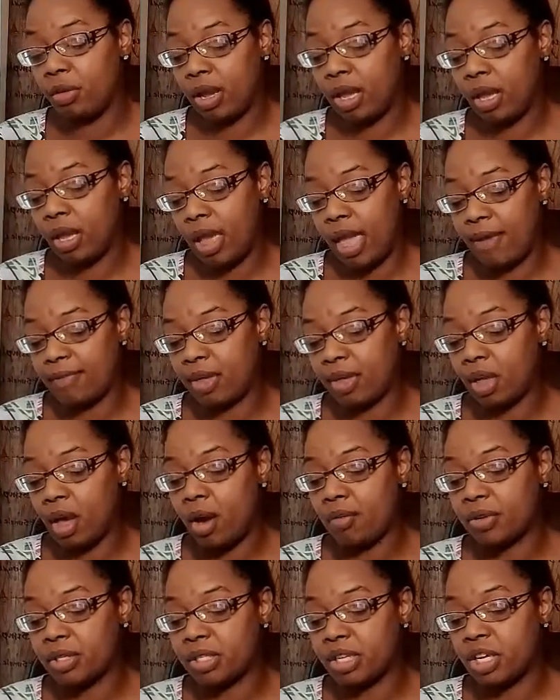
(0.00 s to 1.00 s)
having
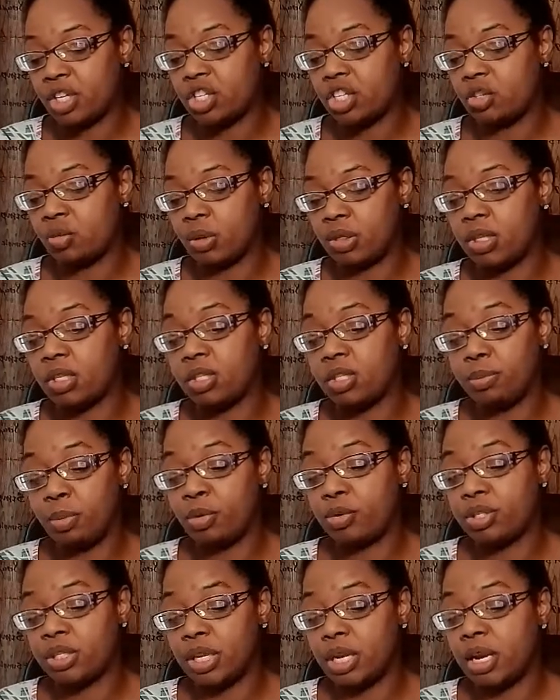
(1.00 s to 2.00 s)
conversations with this
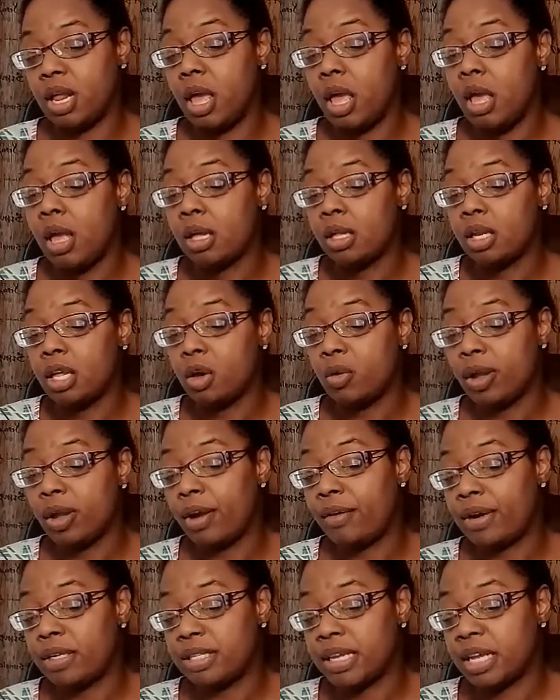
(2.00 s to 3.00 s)
person, Leo,
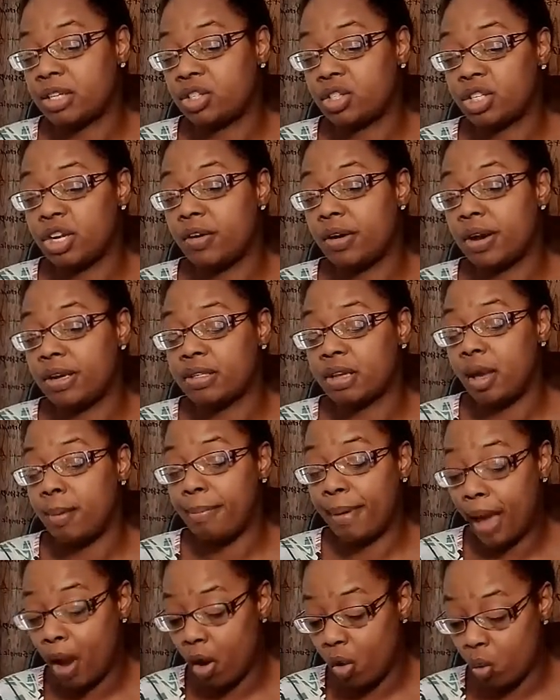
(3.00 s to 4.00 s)
Aries, Sagittarius,
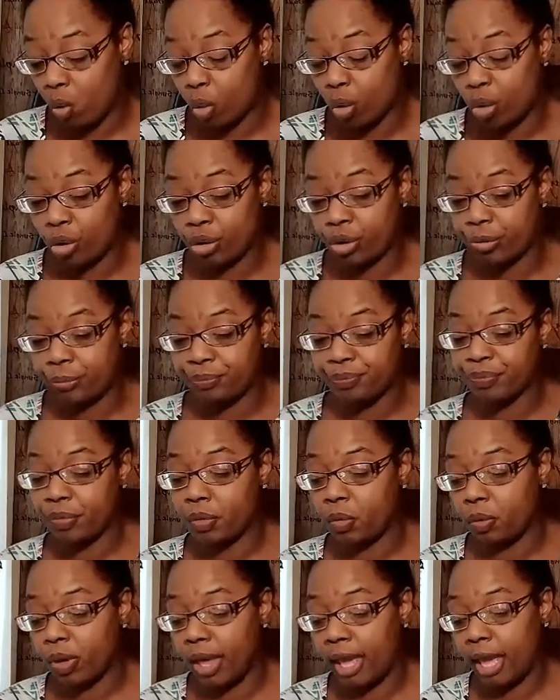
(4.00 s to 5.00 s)
about work.
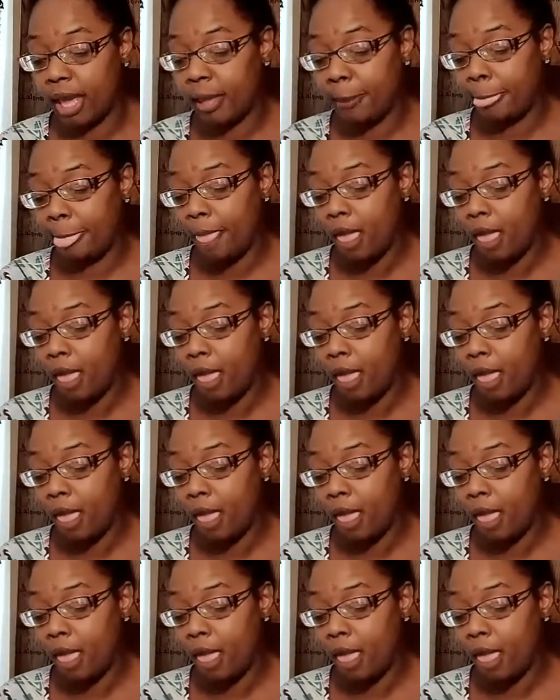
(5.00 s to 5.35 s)
Okay.